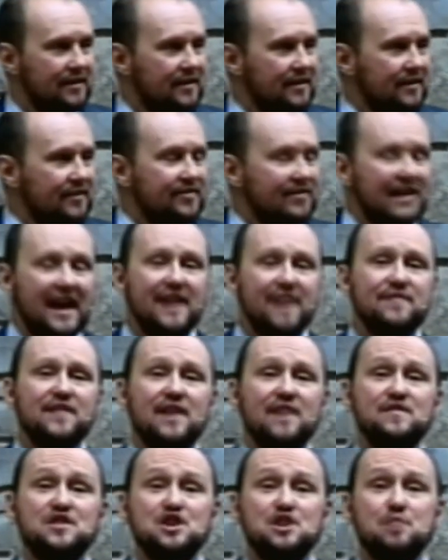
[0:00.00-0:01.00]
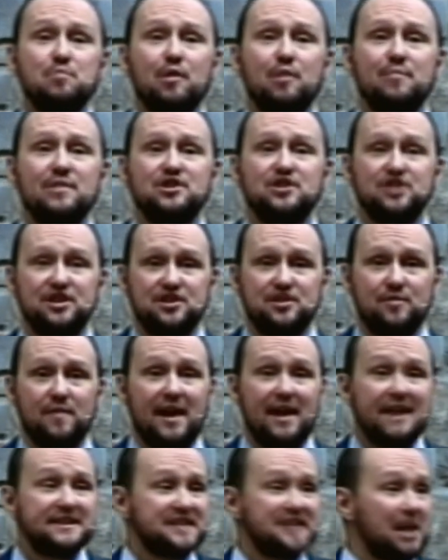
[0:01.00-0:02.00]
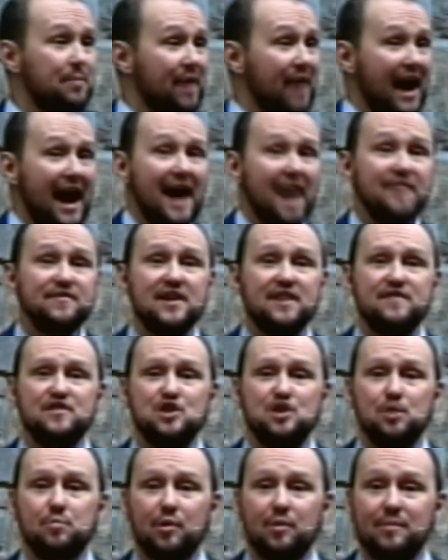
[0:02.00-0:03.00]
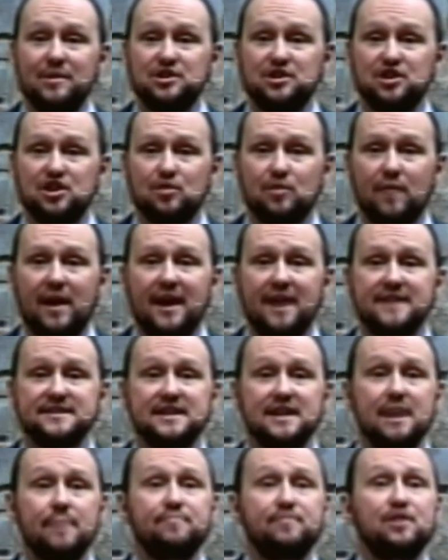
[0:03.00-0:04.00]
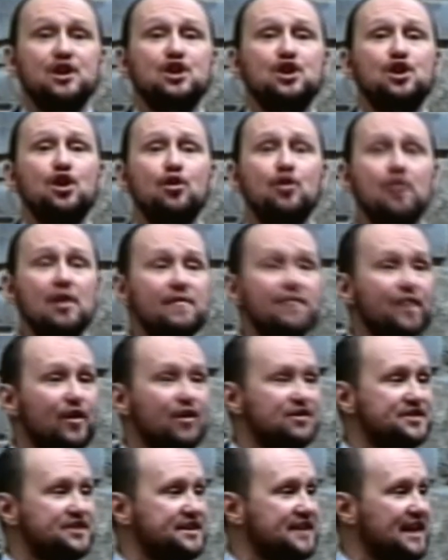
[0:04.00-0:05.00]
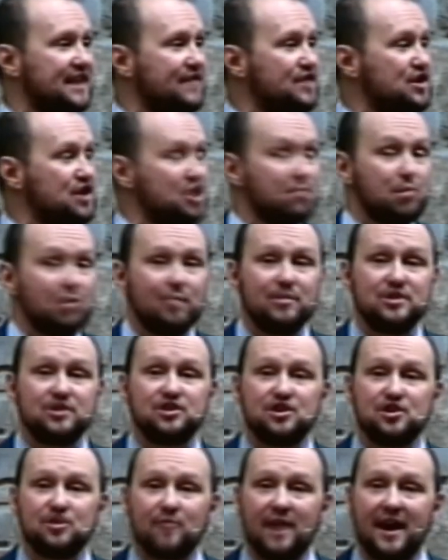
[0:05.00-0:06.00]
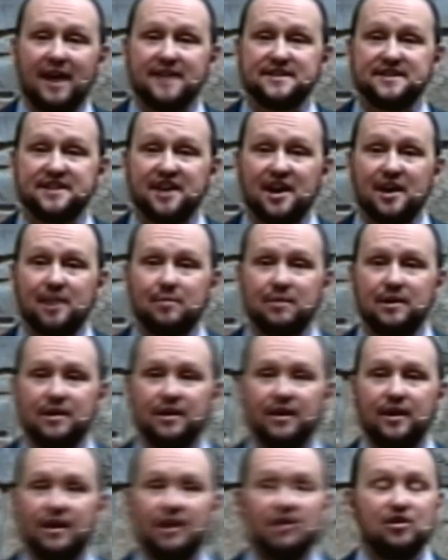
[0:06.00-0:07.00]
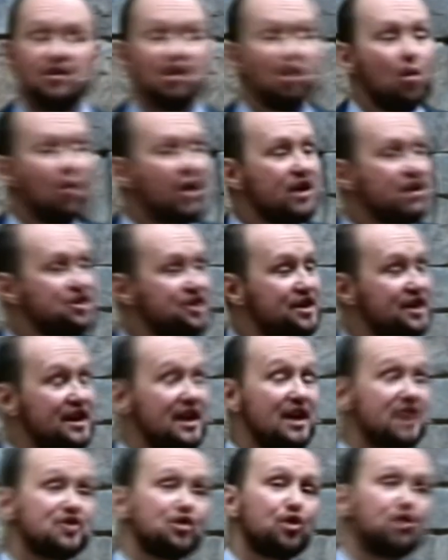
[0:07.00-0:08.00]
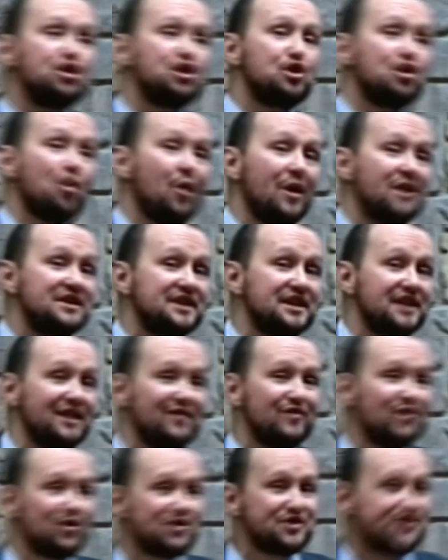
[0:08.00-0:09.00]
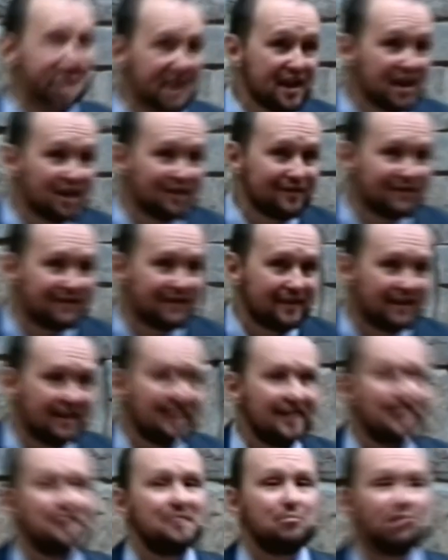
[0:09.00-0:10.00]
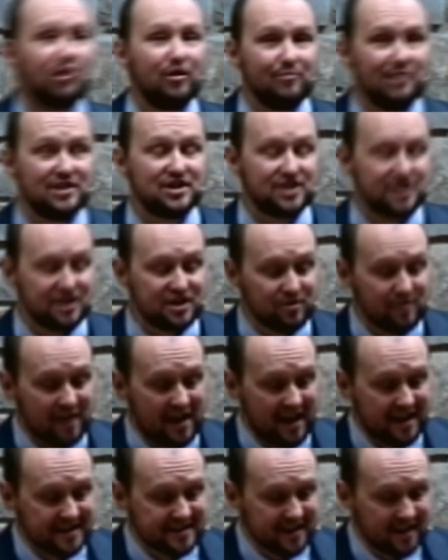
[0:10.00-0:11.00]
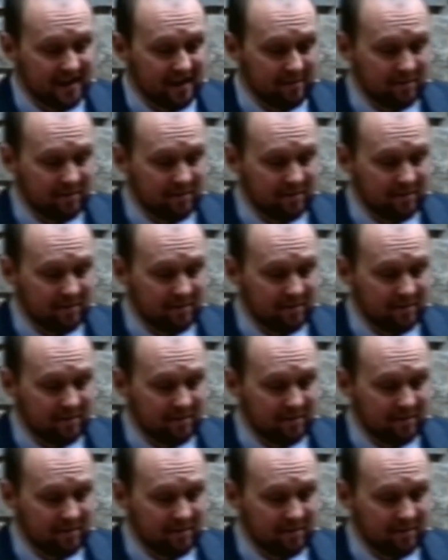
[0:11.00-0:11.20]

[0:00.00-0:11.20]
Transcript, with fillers: They've given you permission to rise up. I've given you permission to rise up. The universe has given you permission to rise up. The question is, are you going to give yourself permission to rise up?